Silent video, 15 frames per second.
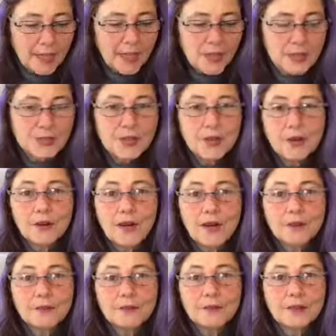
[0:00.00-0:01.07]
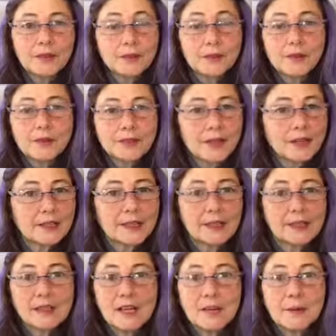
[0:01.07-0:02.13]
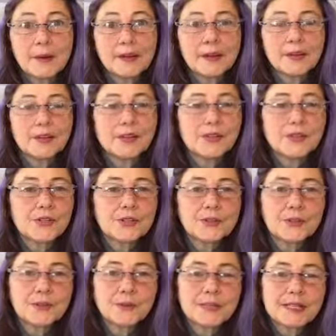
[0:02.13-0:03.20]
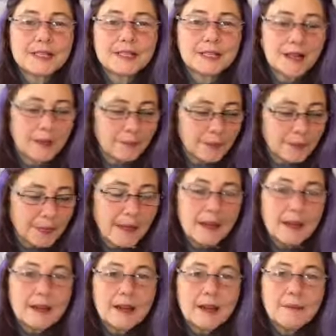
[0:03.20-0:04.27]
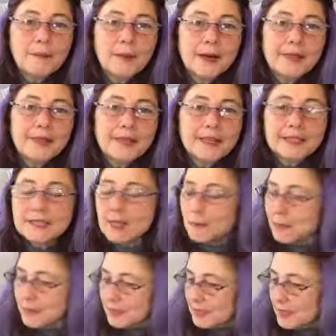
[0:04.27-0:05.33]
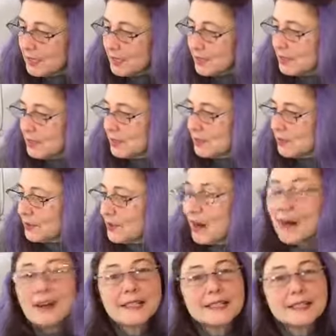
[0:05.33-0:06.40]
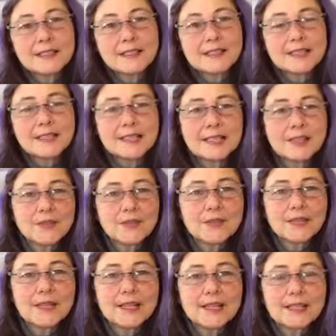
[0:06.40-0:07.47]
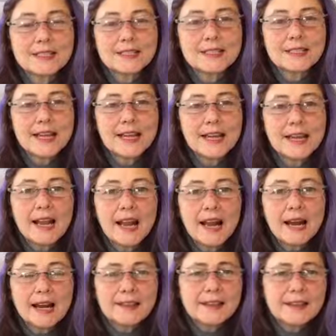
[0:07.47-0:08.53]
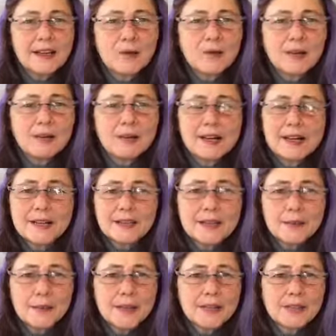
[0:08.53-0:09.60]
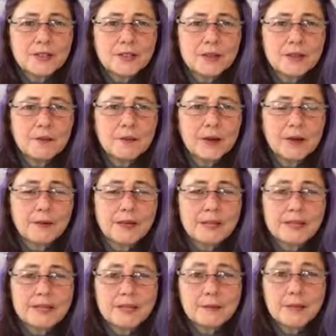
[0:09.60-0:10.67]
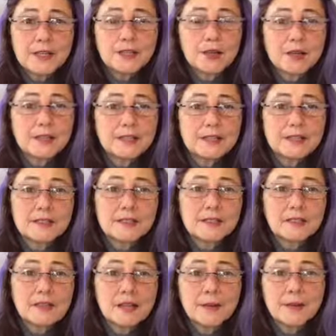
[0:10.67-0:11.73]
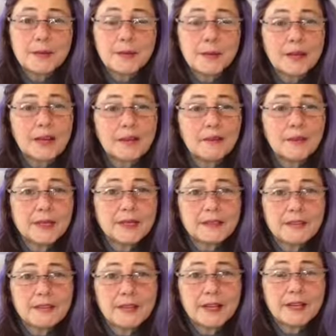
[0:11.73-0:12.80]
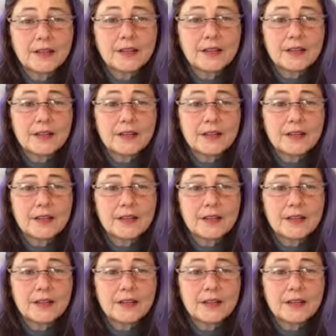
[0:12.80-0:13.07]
So we will be talking a lot about colors over the weeks to come. But that's a couple of suggestions for your harnesses. Thanks for joining us today. I think I will run out to the pet store and buy one of these mesh harnesses that a lot of people have because I've got to